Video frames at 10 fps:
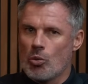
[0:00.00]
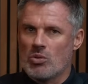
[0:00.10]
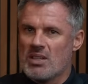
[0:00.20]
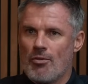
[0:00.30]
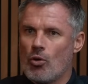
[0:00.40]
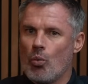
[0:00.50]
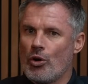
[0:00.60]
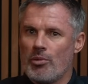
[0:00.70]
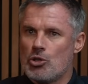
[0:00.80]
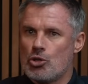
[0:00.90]
So it was never going to
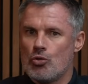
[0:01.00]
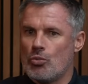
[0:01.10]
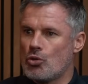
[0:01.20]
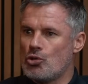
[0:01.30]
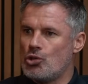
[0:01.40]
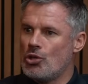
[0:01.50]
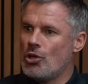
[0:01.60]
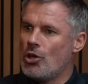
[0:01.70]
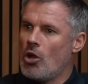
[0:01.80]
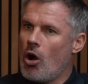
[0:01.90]
worry me too much
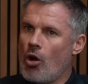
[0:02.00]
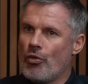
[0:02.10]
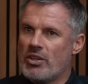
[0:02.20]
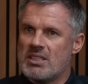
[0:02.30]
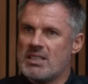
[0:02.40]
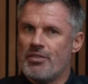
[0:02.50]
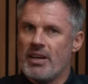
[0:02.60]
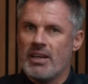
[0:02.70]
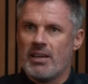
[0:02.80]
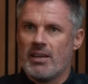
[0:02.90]
on the
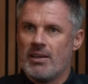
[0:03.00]
TV.